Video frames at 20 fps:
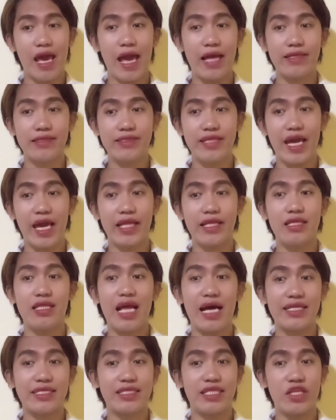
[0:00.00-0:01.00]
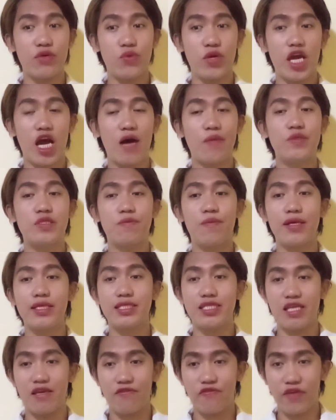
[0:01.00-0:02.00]
And then lastly, we have
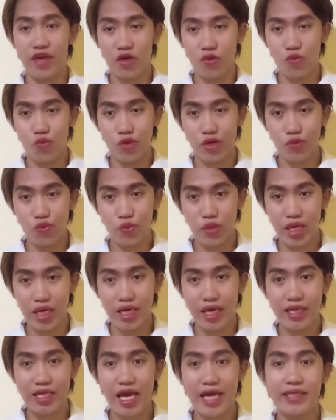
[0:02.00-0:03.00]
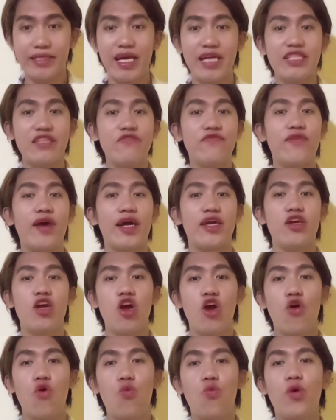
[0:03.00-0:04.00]
specific, where we can identify
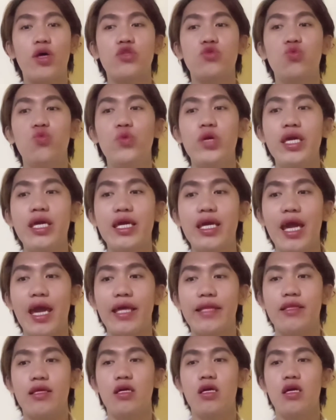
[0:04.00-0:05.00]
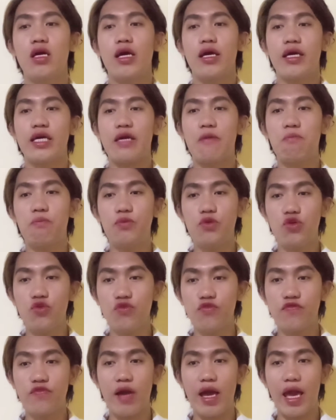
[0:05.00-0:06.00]
what we can improve